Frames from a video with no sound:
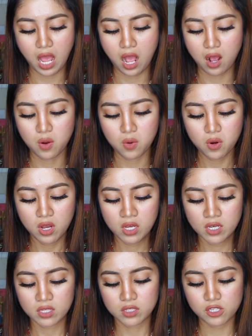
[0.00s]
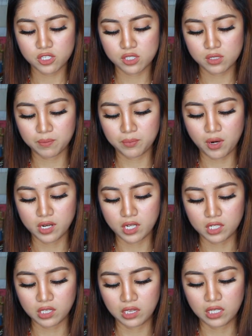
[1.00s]
how this
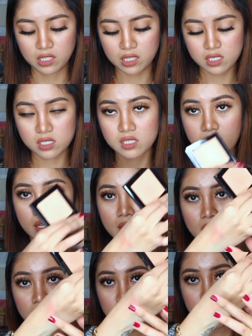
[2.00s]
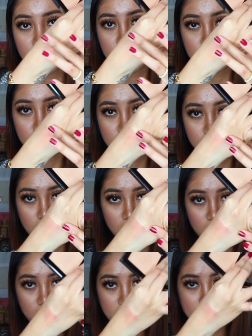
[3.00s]
product looks.
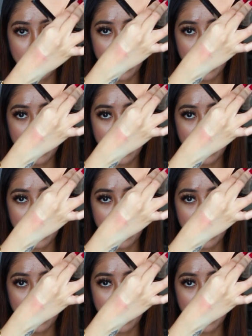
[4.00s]
So it